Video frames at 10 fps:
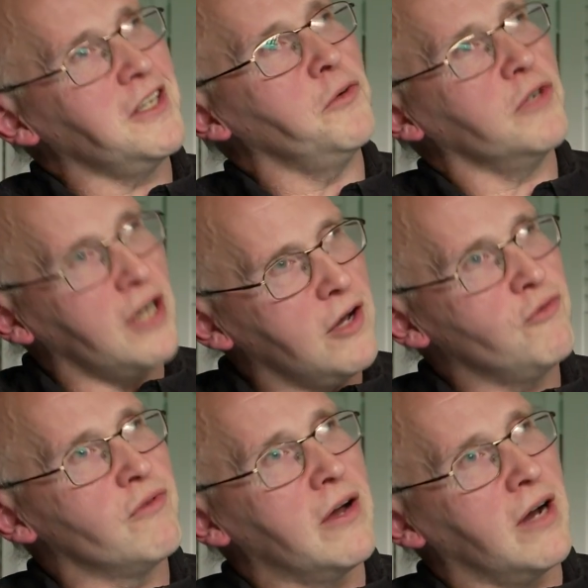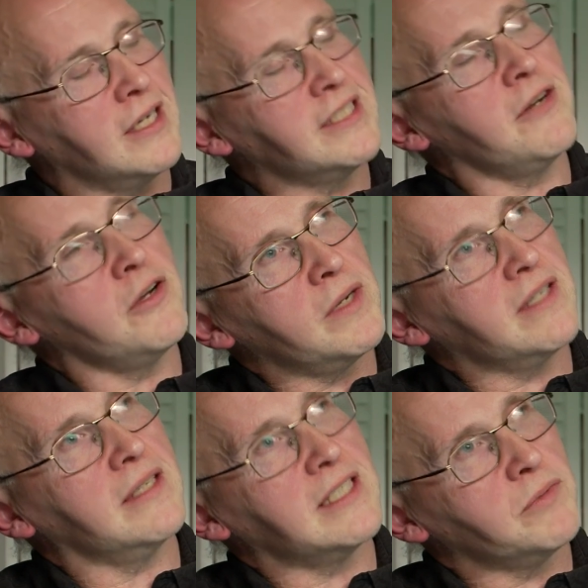you co-wrote. I don't know
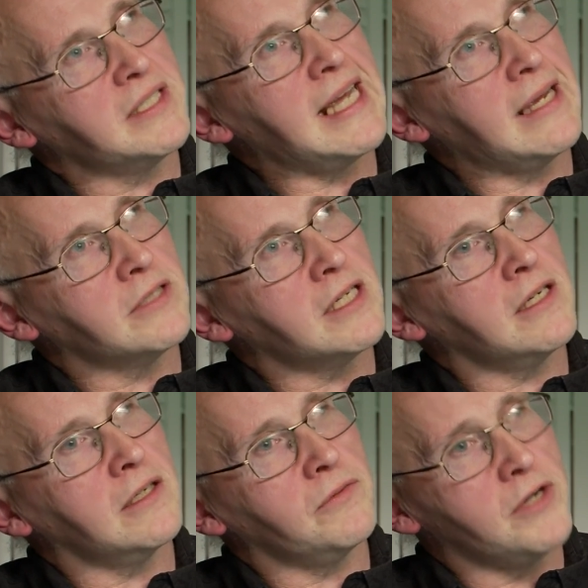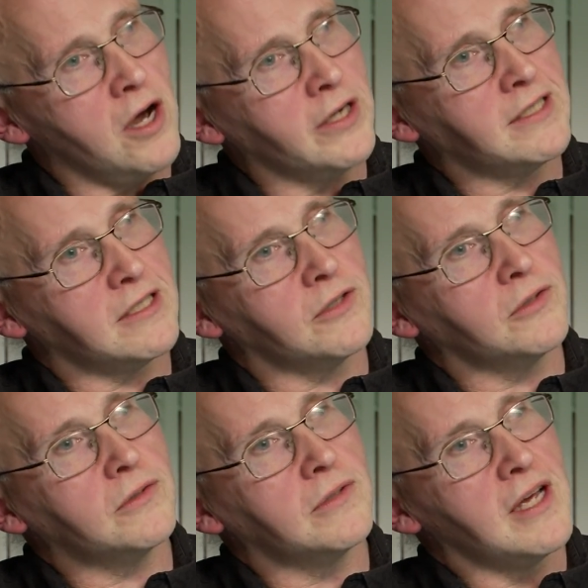whether this was down to you, Night
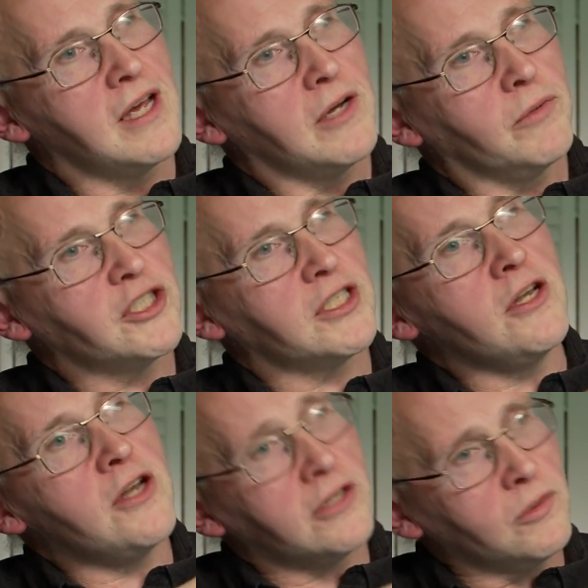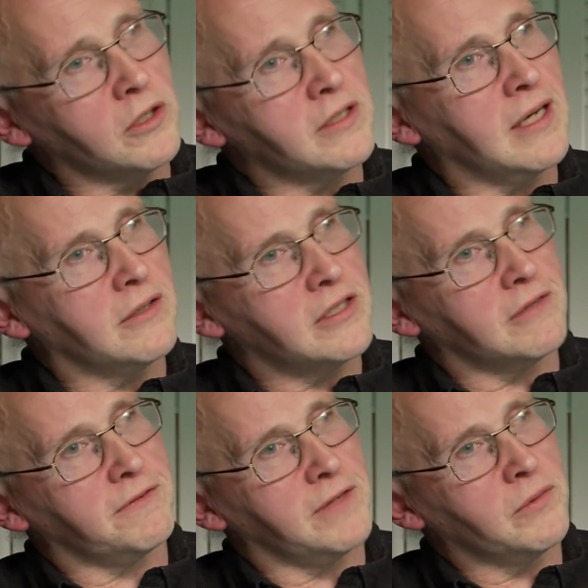School, which is another one of those
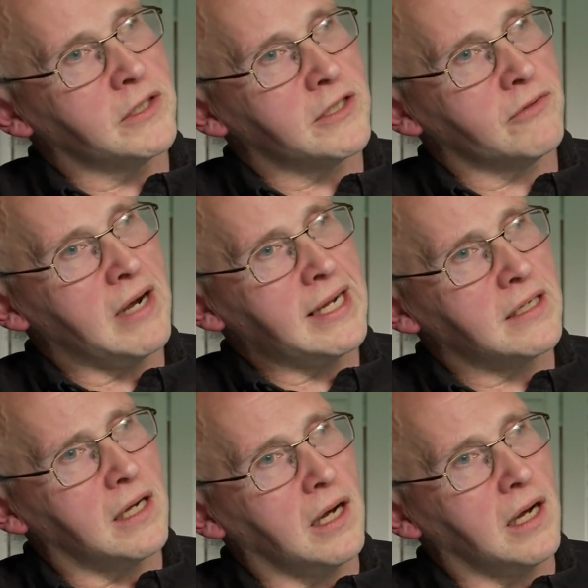that flew under the radar.